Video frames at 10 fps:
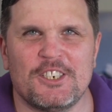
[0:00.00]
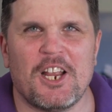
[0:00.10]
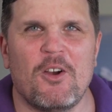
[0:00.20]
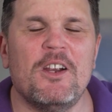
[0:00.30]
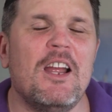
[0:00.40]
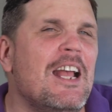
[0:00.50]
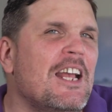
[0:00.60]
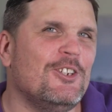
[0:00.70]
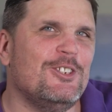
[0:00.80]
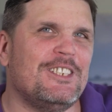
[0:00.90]
shower.
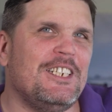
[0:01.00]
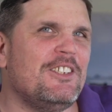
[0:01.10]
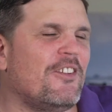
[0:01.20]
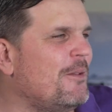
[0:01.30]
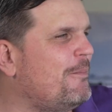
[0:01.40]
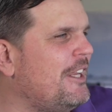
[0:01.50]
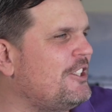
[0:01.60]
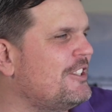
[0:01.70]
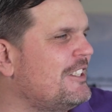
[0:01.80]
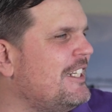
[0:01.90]
You see it on the
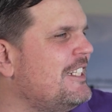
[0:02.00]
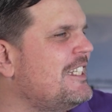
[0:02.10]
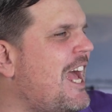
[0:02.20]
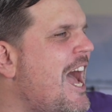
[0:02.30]
pictures. It is